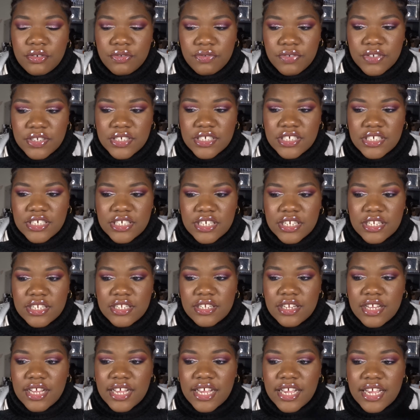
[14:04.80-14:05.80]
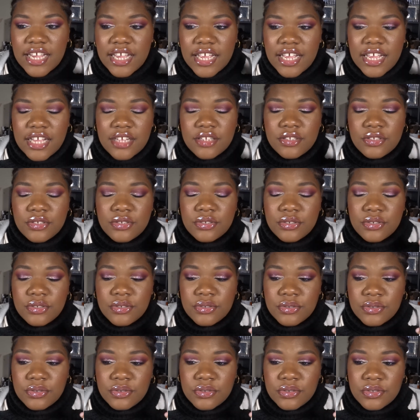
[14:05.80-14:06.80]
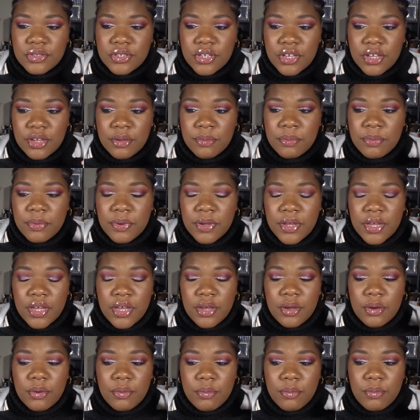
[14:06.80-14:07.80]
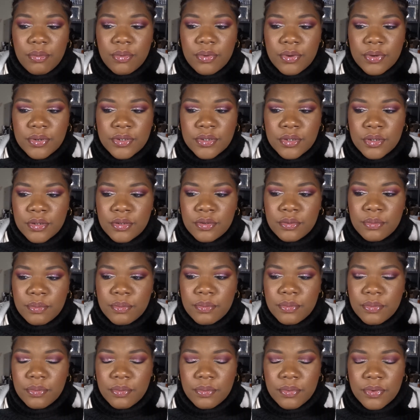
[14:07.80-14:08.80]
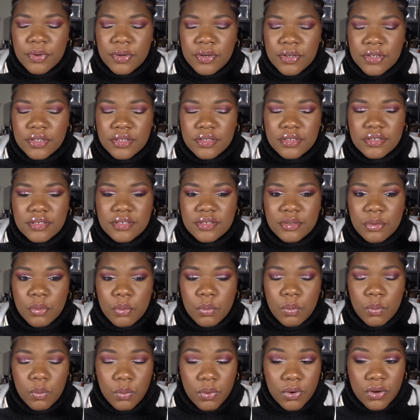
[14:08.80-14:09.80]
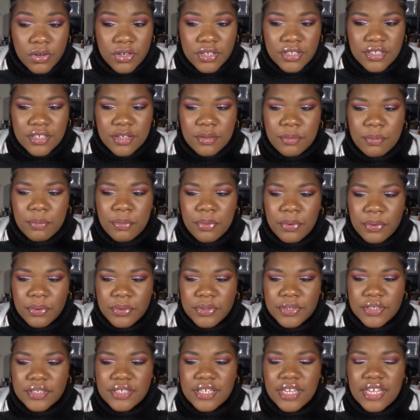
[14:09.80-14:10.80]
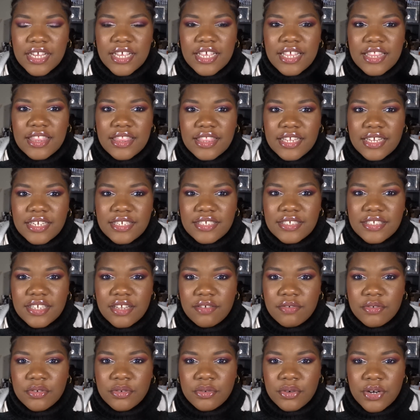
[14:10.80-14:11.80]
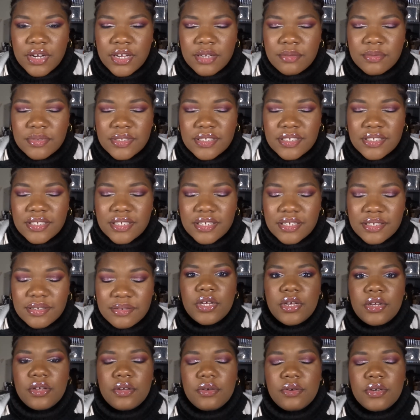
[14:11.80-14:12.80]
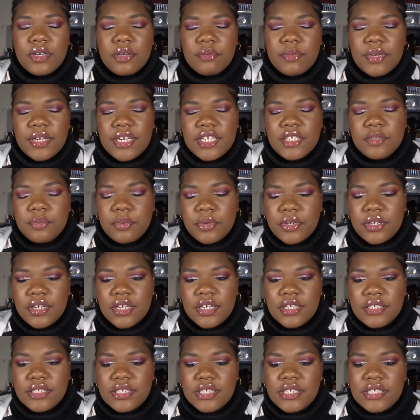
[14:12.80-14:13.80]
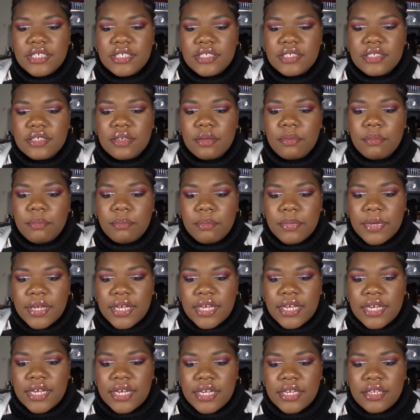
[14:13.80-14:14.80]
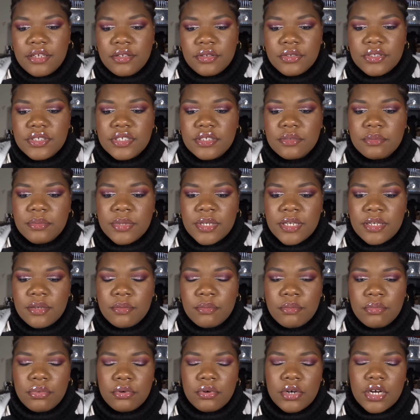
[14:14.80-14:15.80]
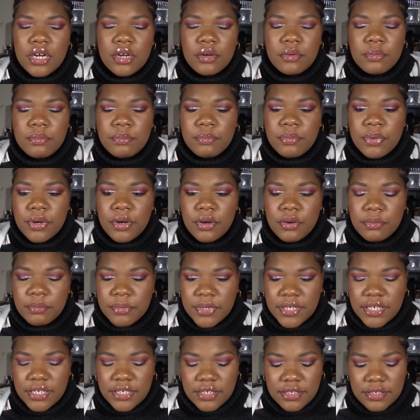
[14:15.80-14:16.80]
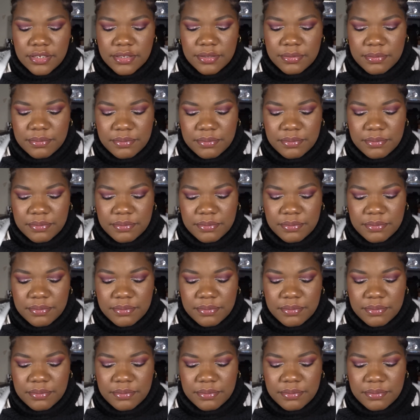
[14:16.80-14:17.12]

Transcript: finish it, I had to use up 1.97 grams. Okay, my next product is my Nocibé Brow pomade.